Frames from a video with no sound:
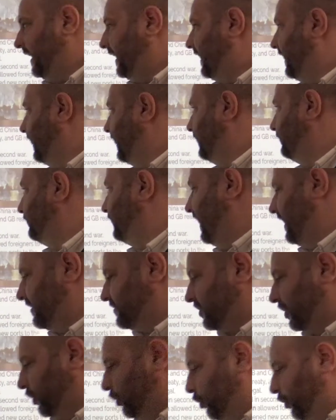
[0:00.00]
that
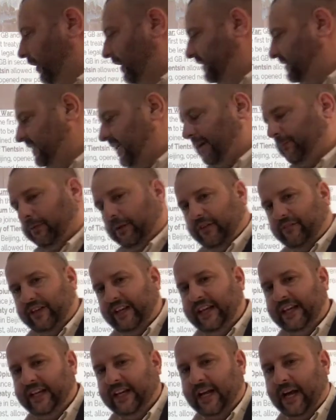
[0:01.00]
is a good example of
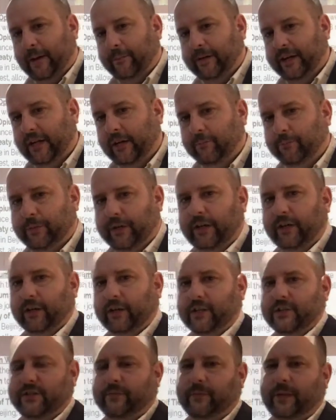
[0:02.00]
economic
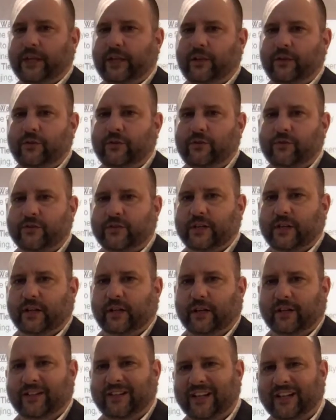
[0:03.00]
imperialism. They used an
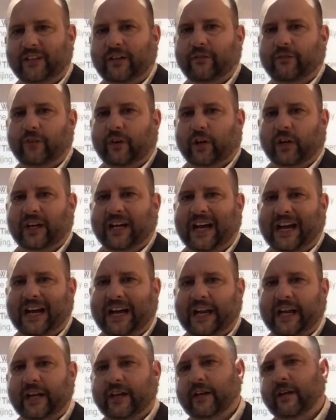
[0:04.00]
addictive
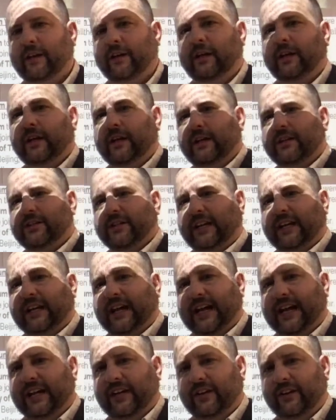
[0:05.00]
narcotic to
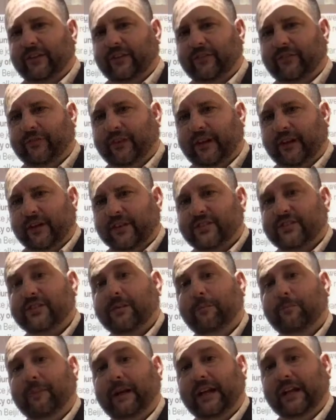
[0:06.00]
kind of
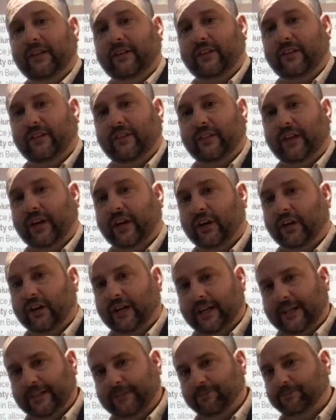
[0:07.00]
cement
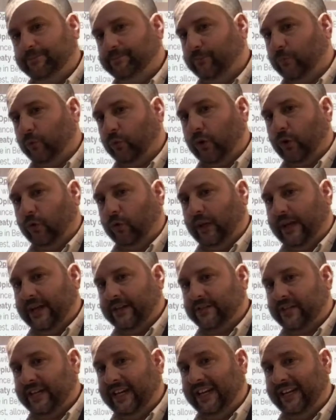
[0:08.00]
their role
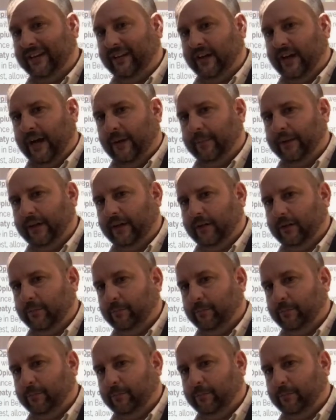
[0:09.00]
as an economic